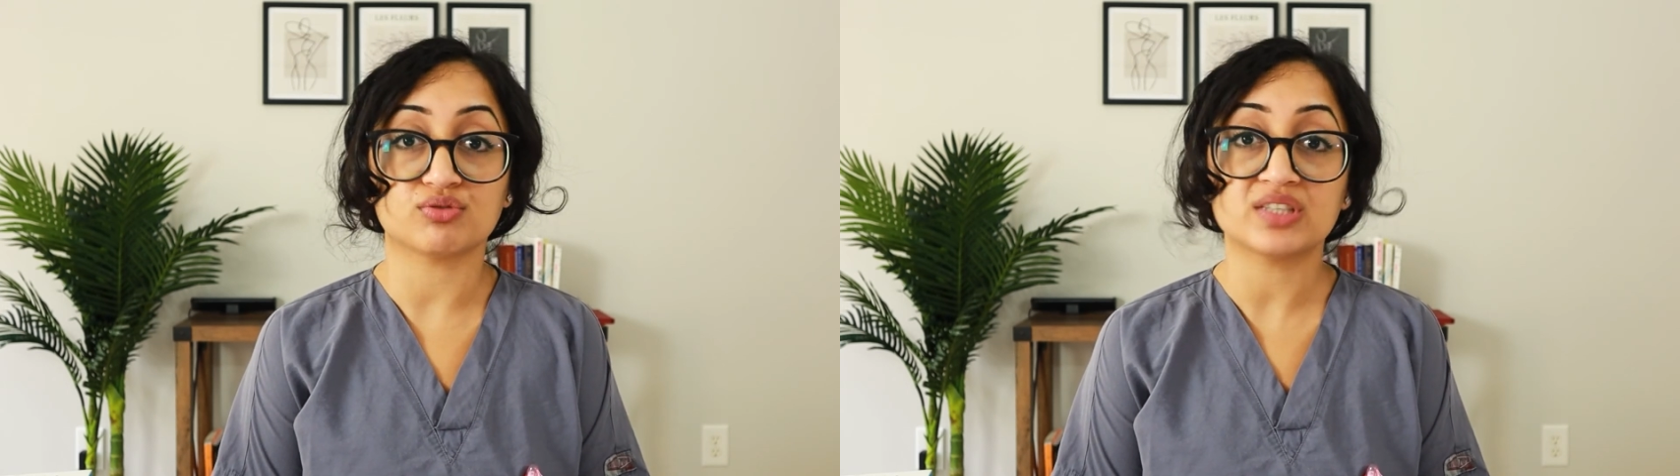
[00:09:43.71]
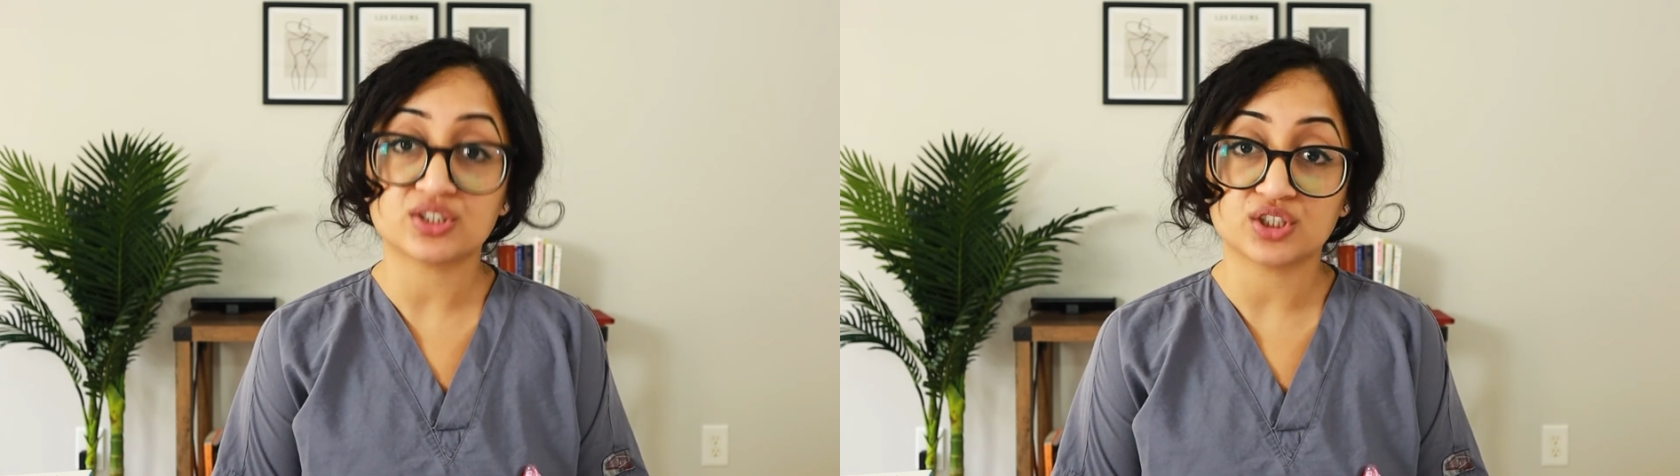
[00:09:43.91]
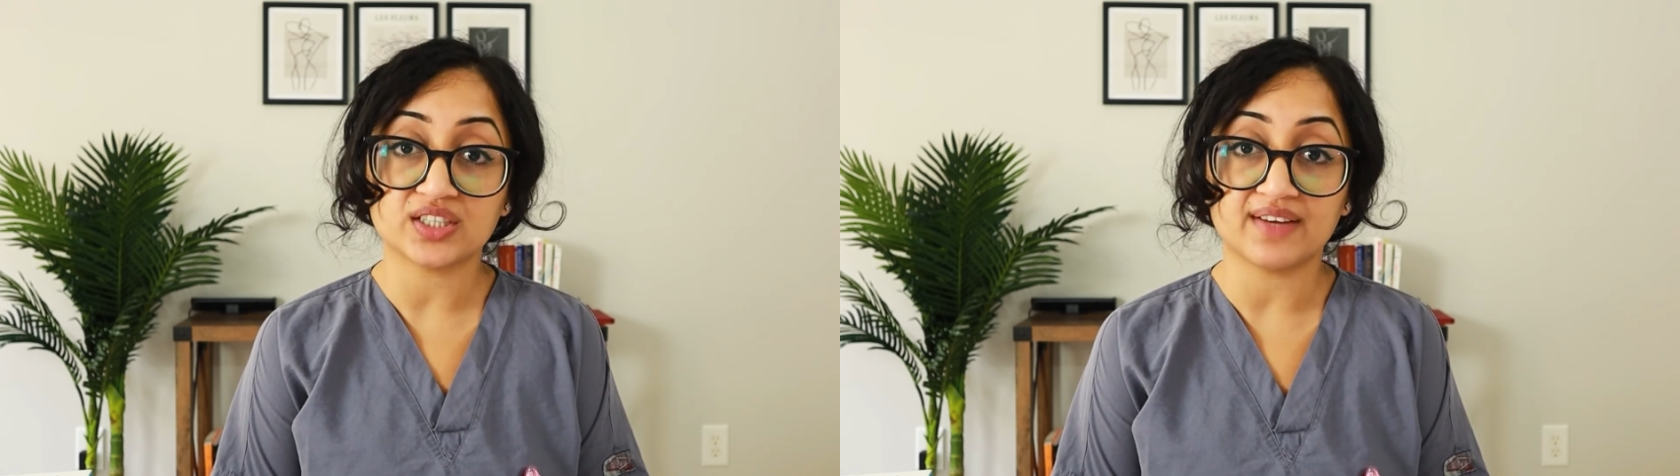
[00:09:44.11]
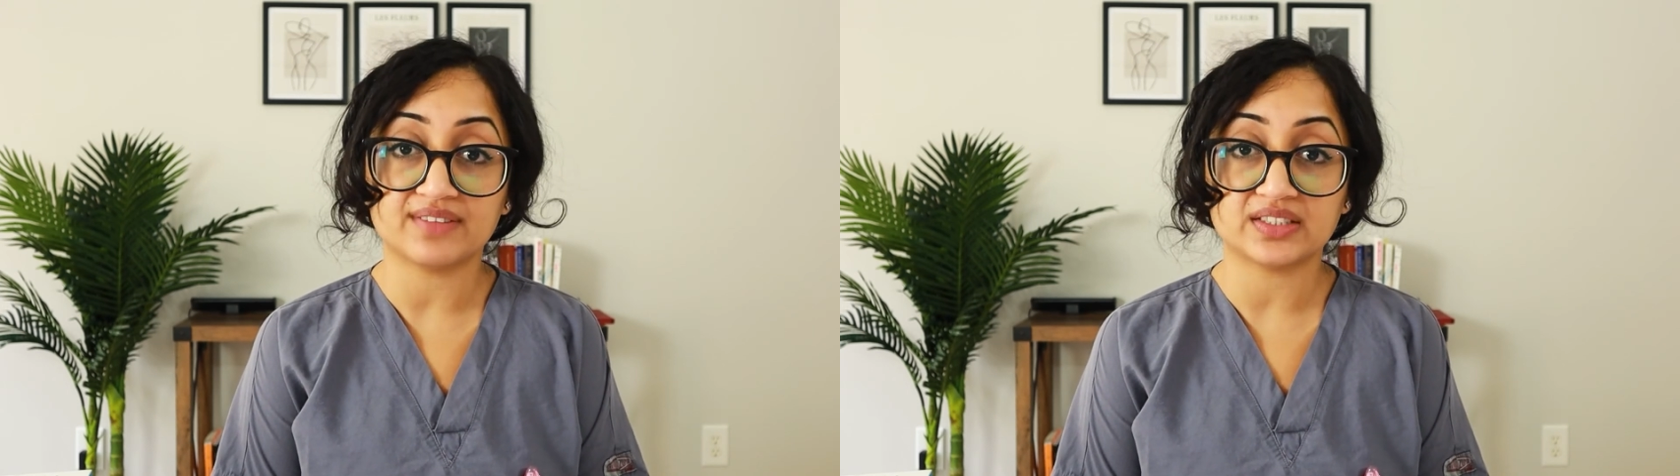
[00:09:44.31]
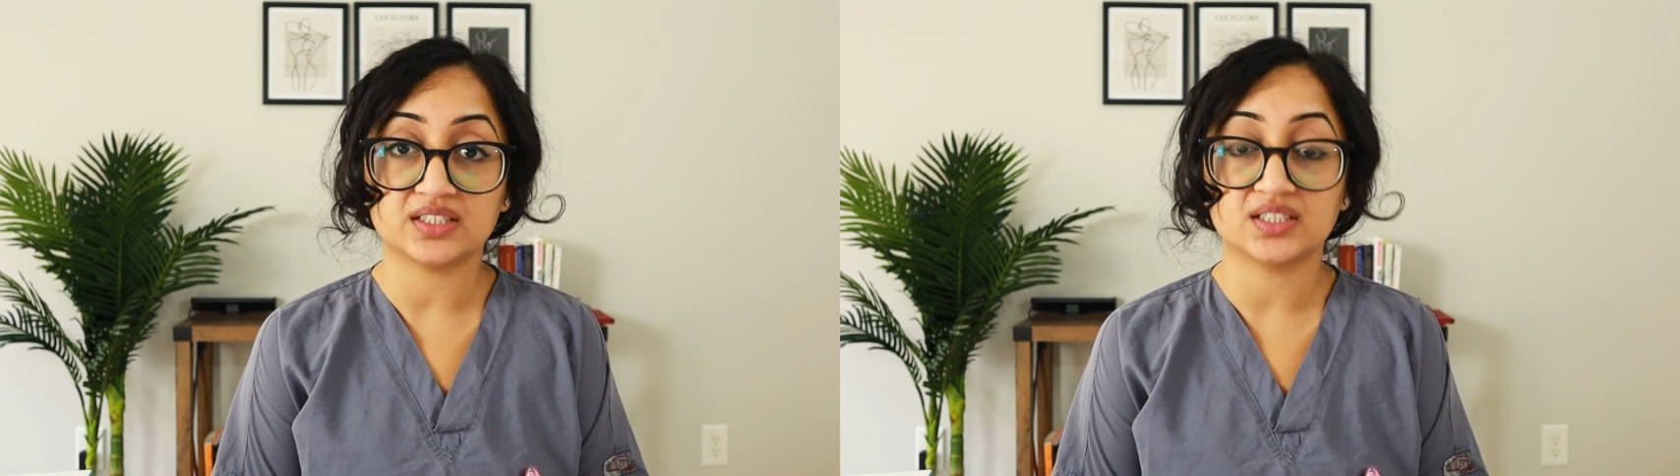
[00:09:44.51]
research
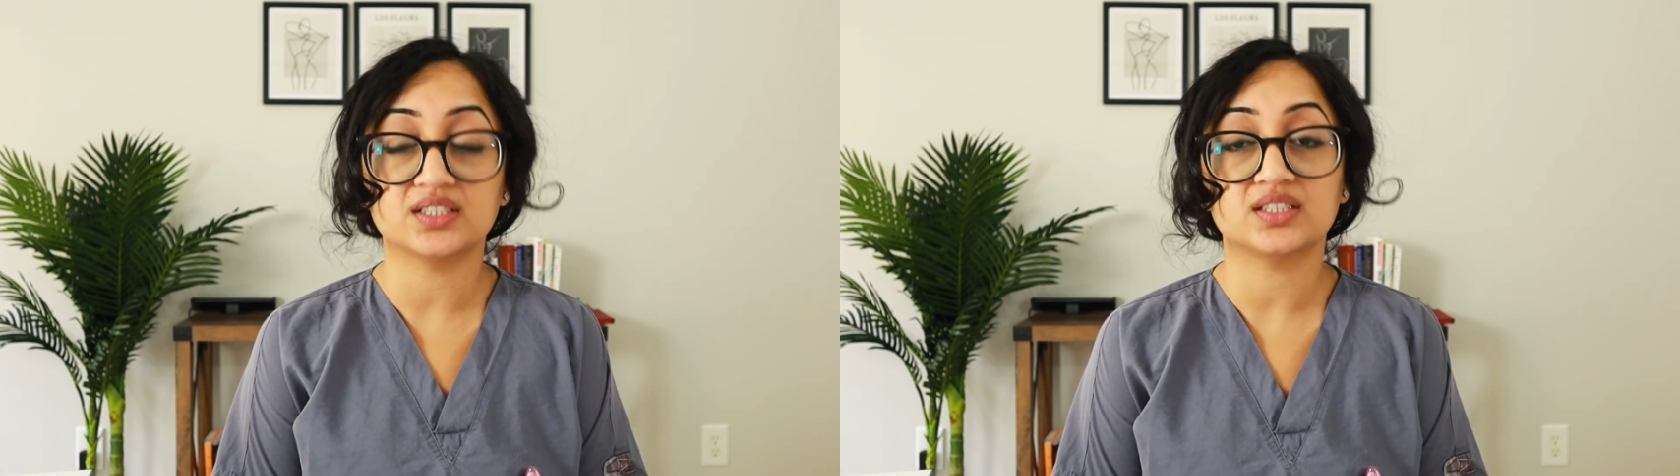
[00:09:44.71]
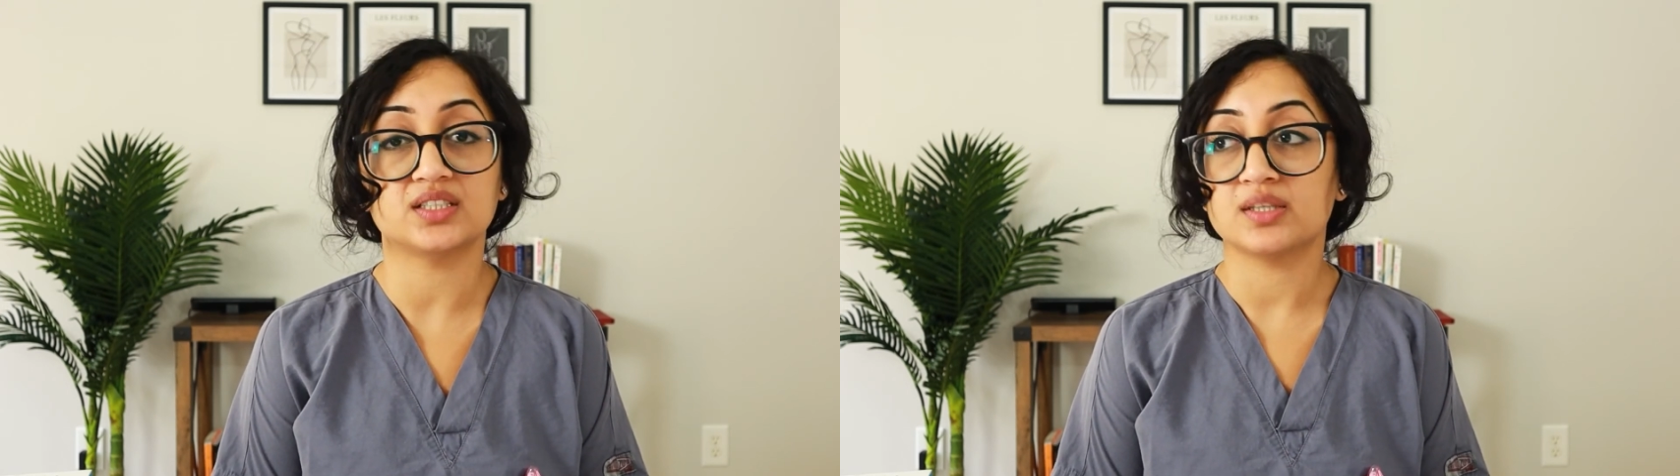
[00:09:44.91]
emphasis,